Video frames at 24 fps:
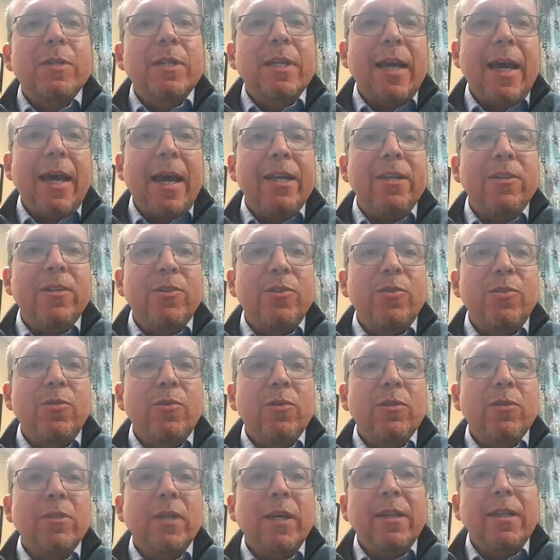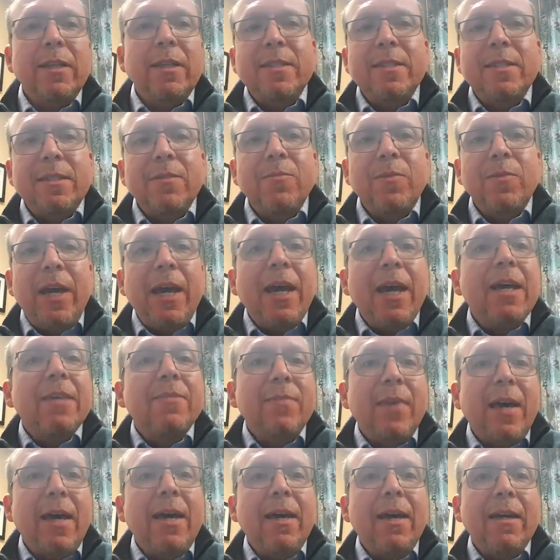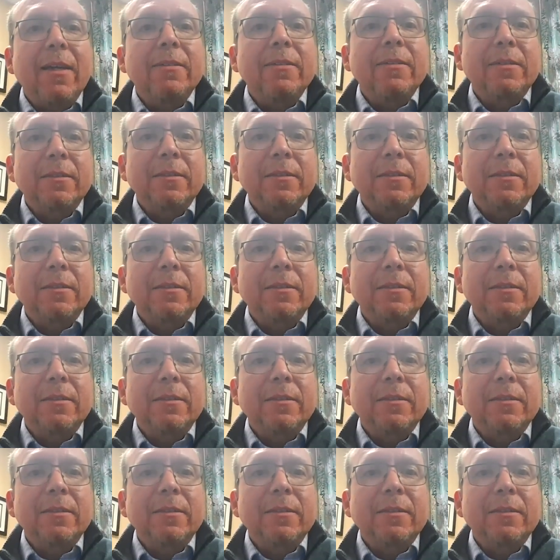which was an added tool, but at least we had that.